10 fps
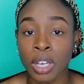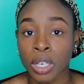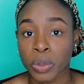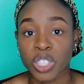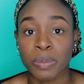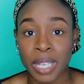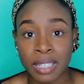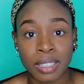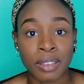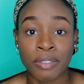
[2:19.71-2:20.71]
which
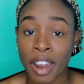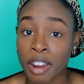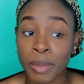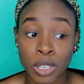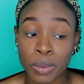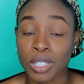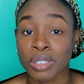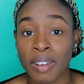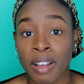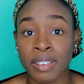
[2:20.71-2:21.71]
means the environment you are
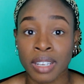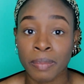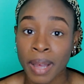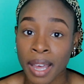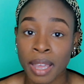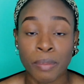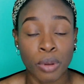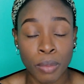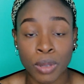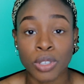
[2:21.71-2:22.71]
surrounded by
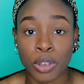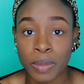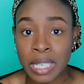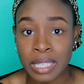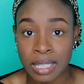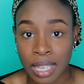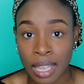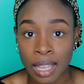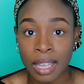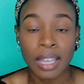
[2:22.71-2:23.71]
promotes obesity.